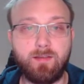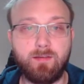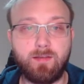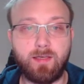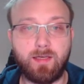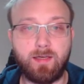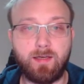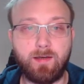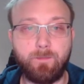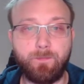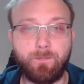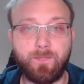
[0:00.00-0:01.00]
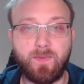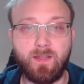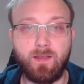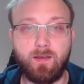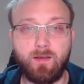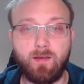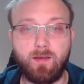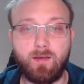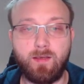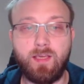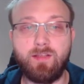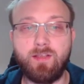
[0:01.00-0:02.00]
in the
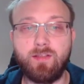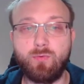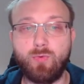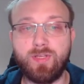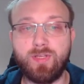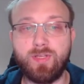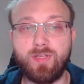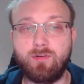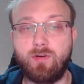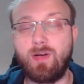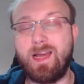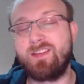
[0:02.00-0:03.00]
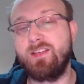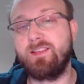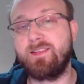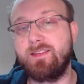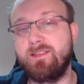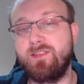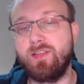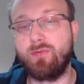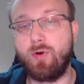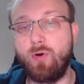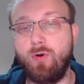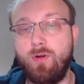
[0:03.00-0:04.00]
init, which, or actually it's a
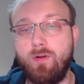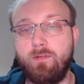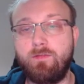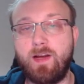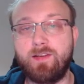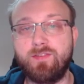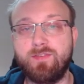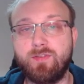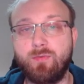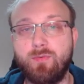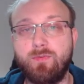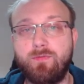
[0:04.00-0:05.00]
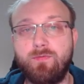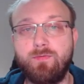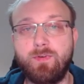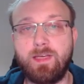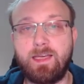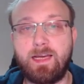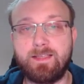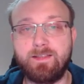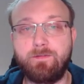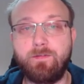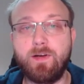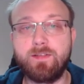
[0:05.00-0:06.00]
0 function. So as
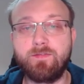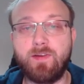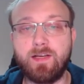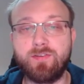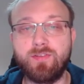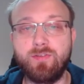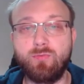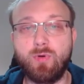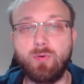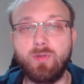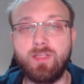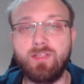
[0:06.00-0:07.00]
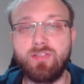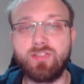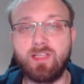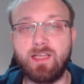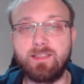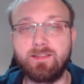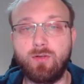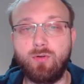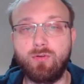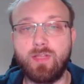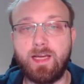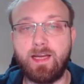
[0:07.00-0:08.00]
the first function, we will initialize
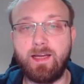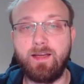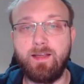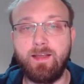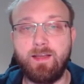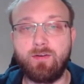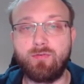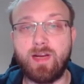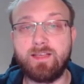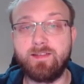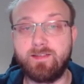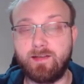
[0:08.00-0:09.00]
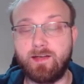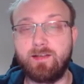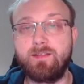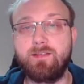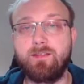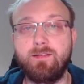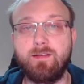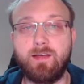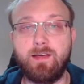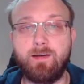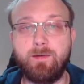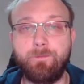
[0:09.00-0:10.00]
all the registers,
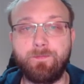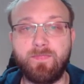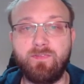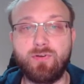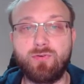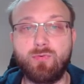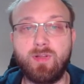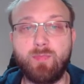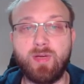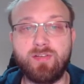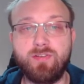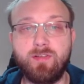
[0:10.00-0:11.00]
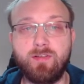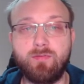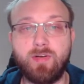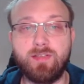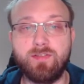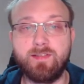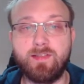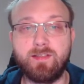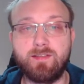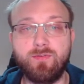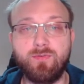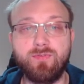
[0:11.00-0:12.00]
the virtual machine
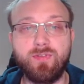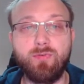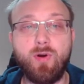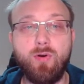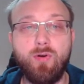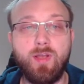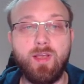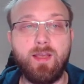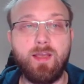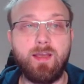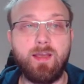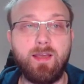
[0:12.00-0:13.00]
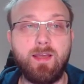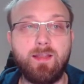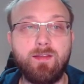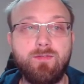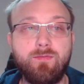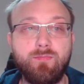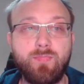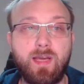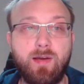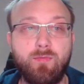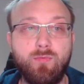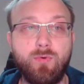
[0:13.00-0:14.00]
registers, to 0. And
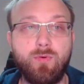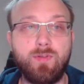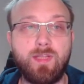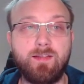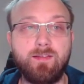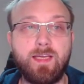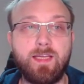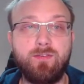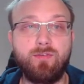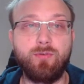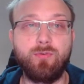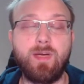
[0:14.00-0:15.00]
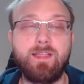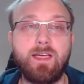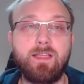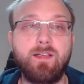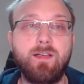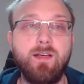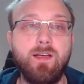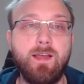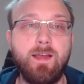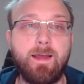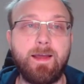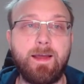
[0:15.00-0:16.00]
yeah, we'll then get to another
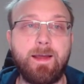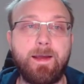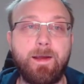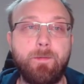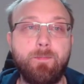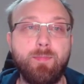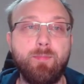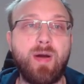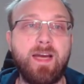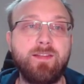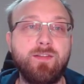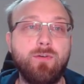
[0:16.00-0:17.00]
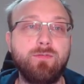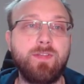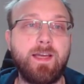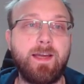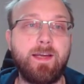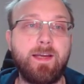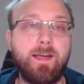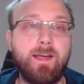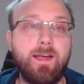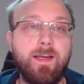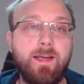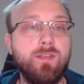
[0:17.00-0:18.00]
byte of the
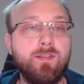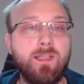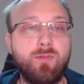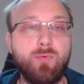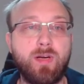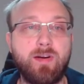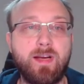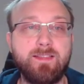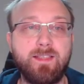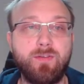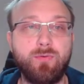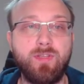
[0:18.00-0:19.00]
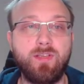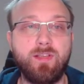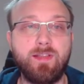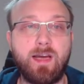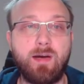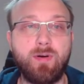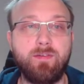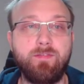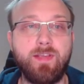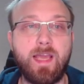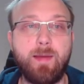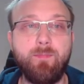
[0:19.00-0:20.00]
code that we are executing in our
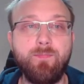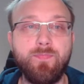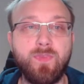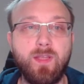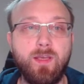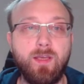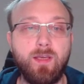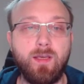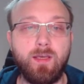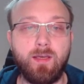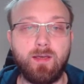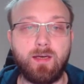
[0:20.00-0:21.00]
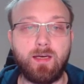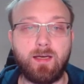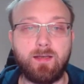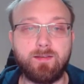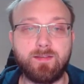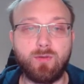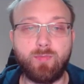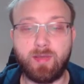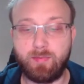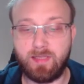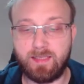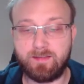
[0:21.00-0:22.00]
VM. So
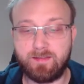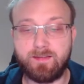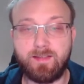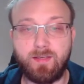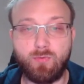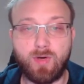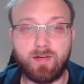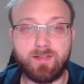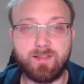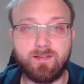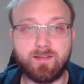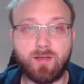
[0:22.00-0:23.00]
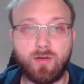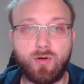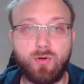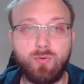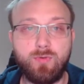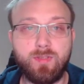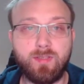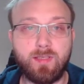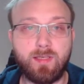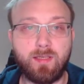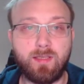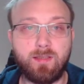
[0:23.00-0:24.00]
maybe let's see where is this code,
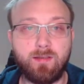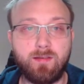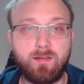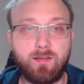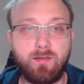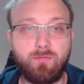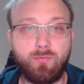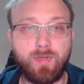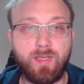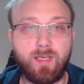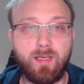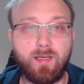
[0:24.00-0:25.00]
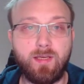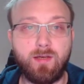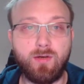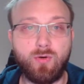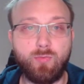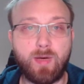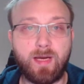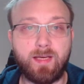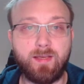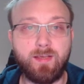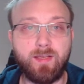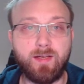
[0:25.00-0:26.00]
and if we go
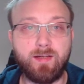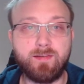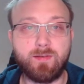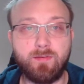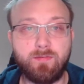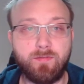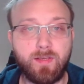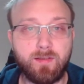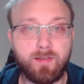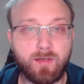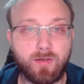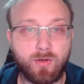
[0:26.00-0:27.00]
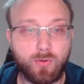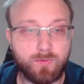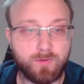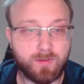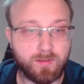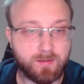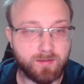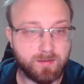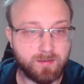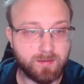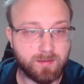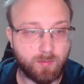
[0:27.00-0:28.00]
back here, so I think the code is
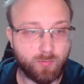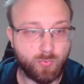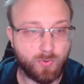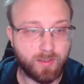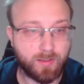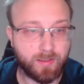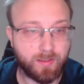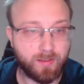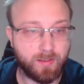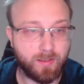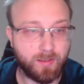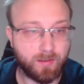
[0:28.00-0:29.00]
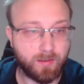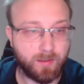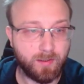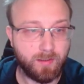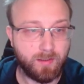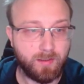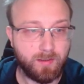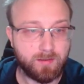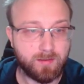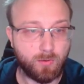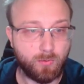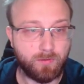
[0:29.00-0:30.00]
somewhere here.
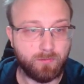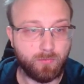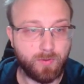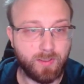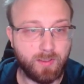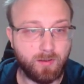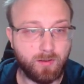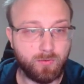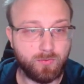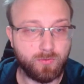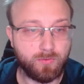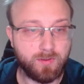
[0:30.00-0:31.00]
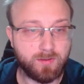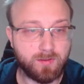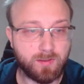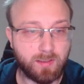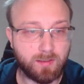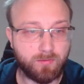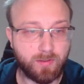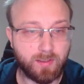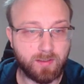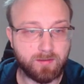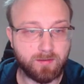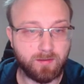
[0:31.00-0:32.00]
So if we go to this
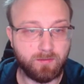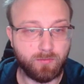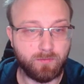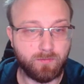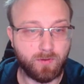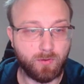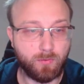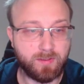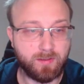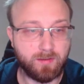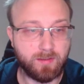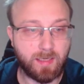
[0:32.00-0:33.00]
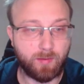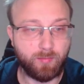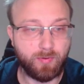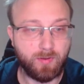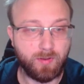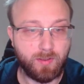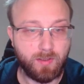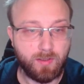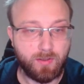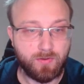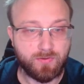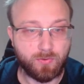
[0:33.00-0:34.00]
address, if we follow it in dump,
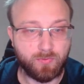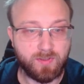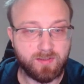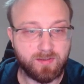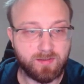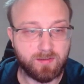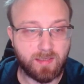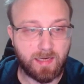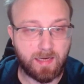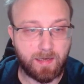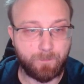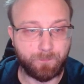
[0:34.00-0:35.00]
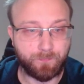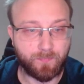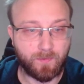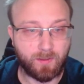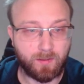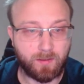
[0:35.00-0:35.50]
so this is the